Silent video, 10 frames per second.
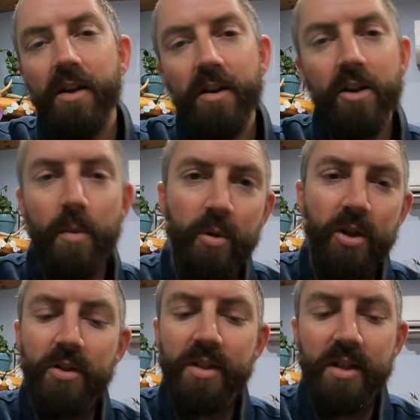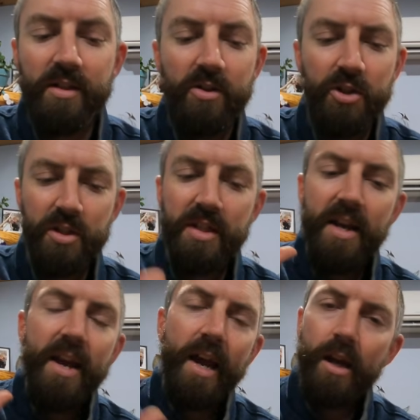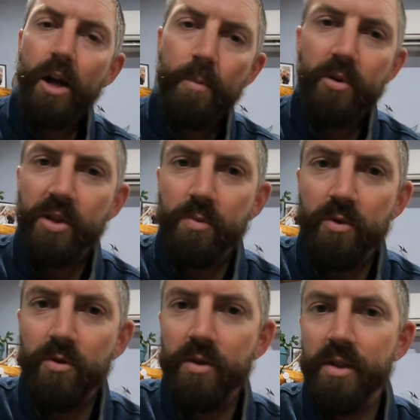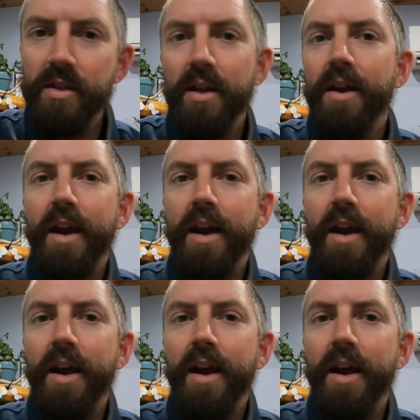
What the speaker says: a couple little Cecils, and a couple of spoons,